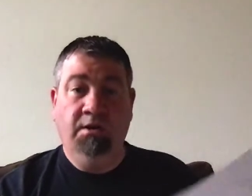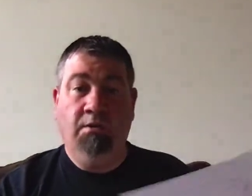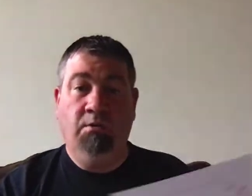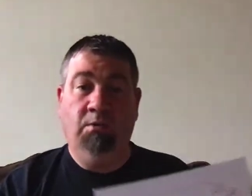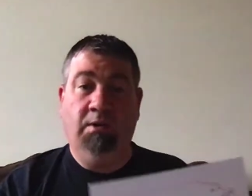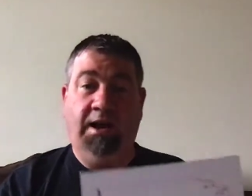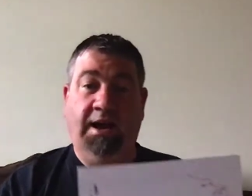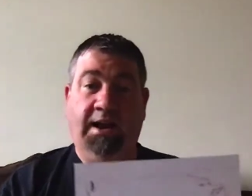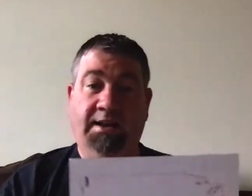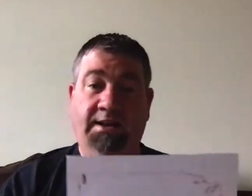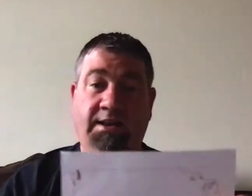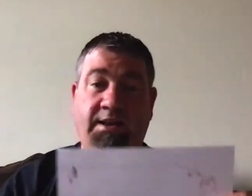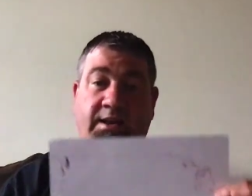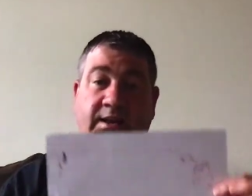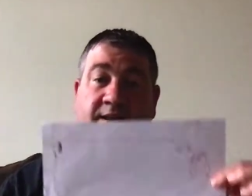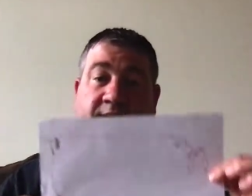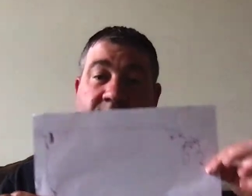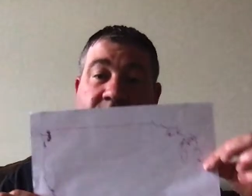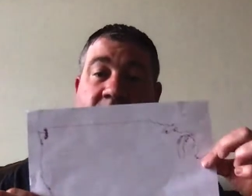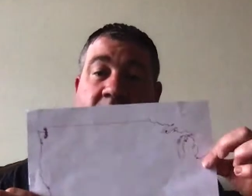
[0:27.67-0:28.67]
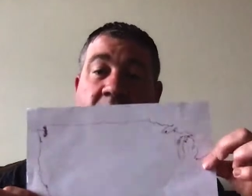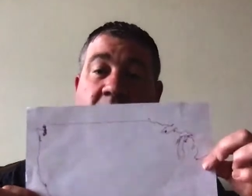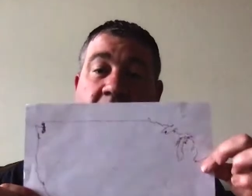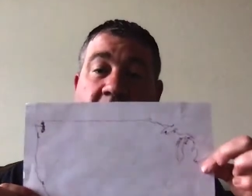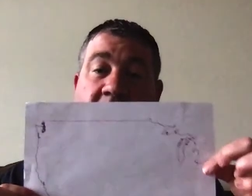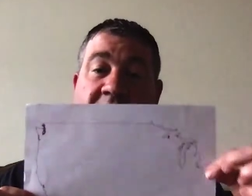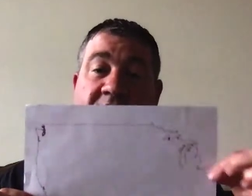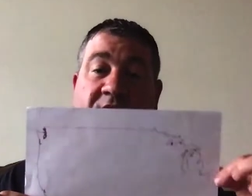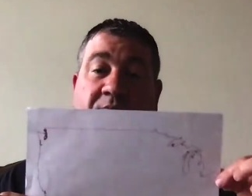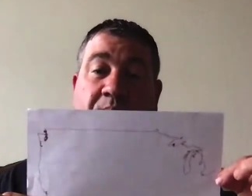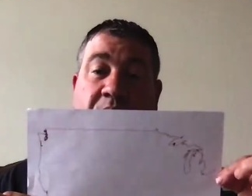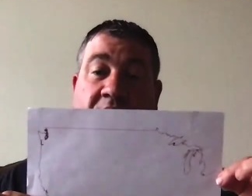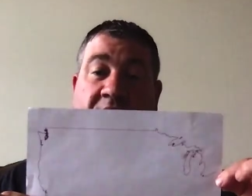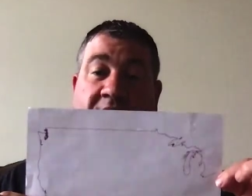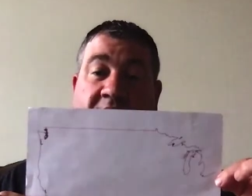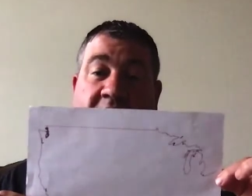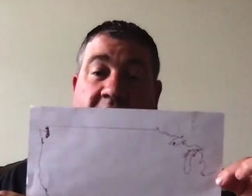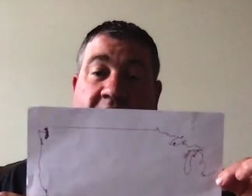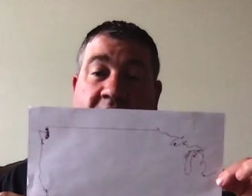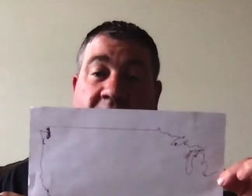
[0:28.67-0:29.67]
What I did is I just
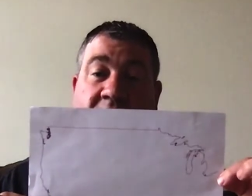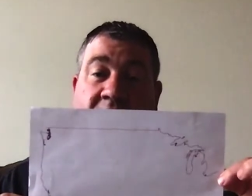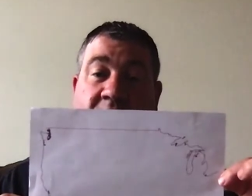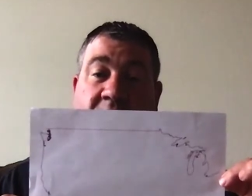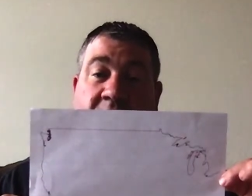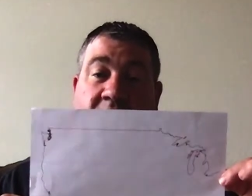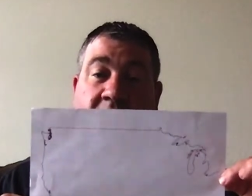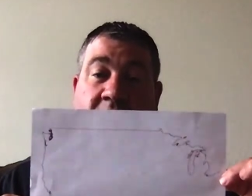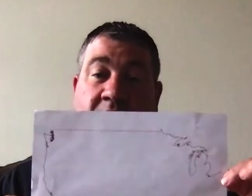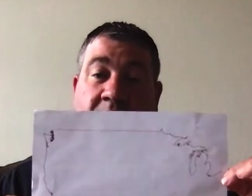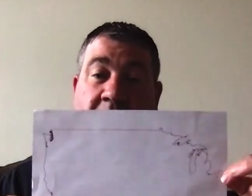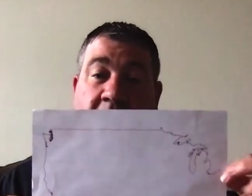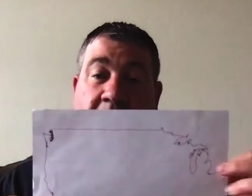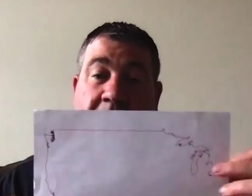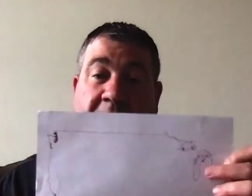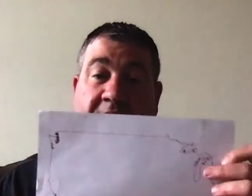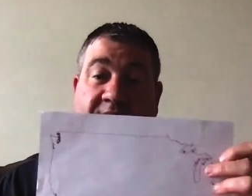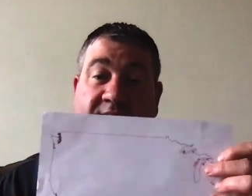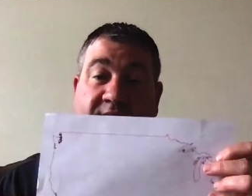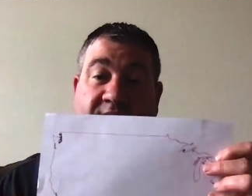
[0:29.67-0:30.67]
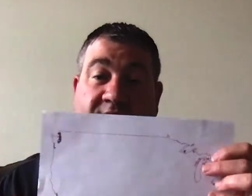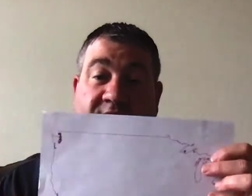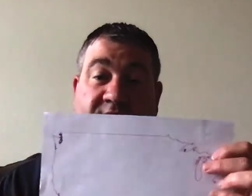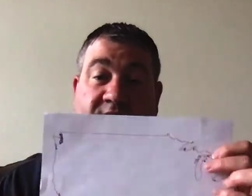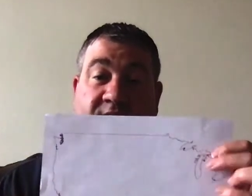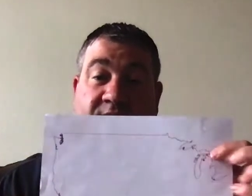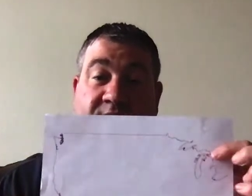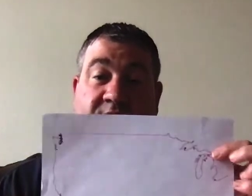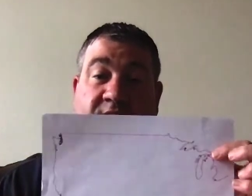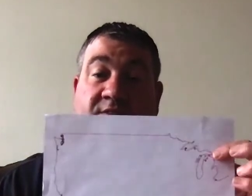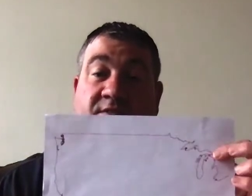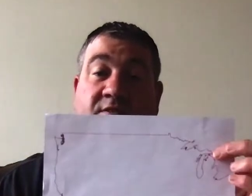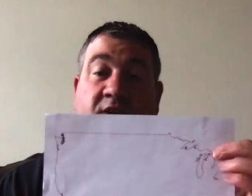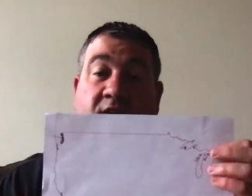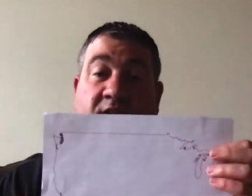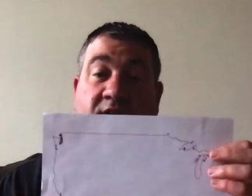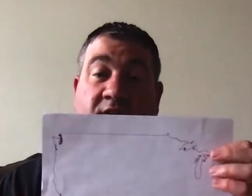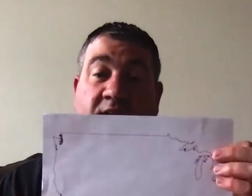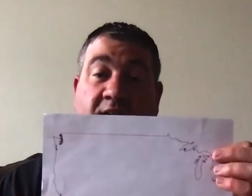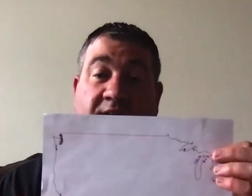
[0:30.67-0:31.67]
printed out a map like this, and if this is
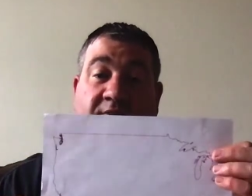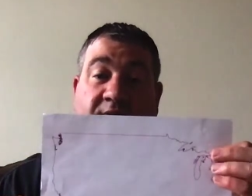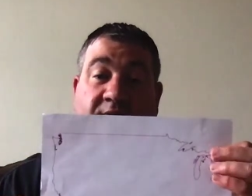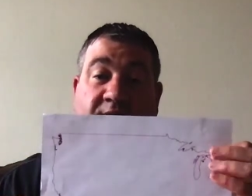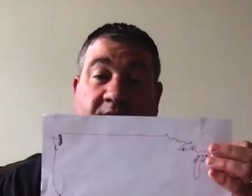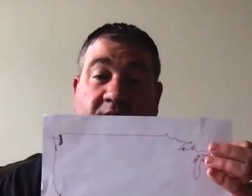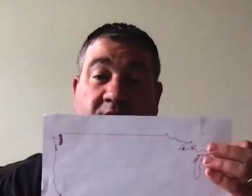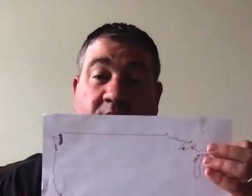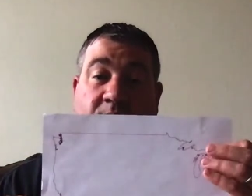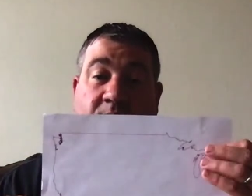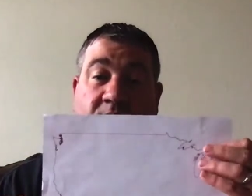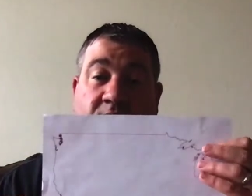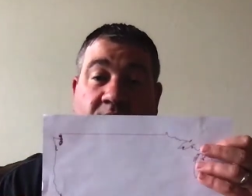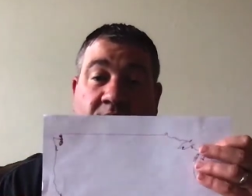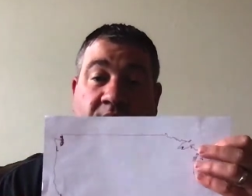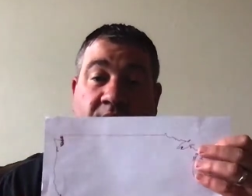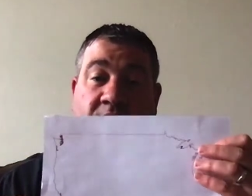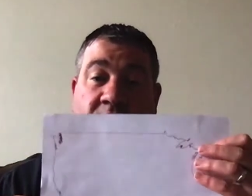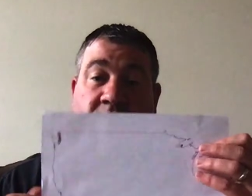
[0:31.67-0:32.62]
all you have available,